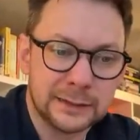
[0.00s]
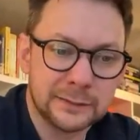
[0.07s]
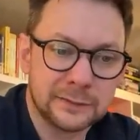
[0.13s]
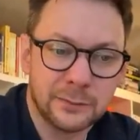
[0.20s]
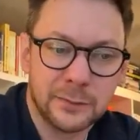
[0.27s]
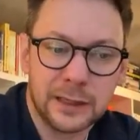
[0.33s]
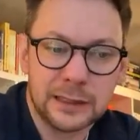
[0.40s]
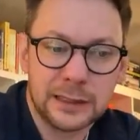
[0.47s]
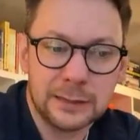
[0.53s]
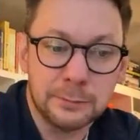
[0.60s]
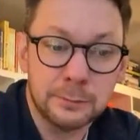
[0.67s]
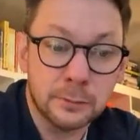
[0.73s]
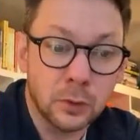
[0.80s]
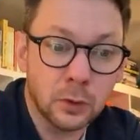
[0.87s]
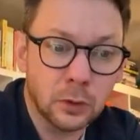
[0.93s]
to make it
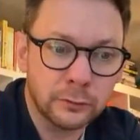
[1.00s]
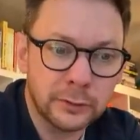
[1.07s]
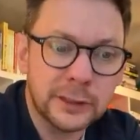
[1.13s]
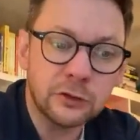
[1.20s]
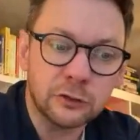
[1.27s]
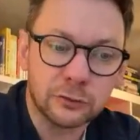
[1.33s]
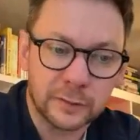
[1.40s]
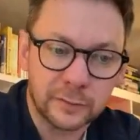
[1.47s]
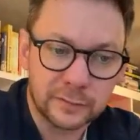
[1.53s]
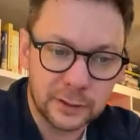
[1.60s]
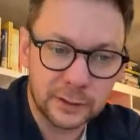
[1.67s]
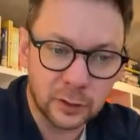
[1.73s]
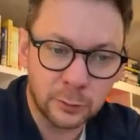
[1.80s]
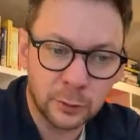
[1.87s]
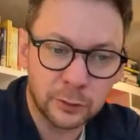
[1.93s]
more
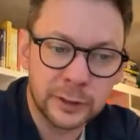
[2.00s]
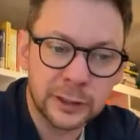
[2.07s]
interesting or more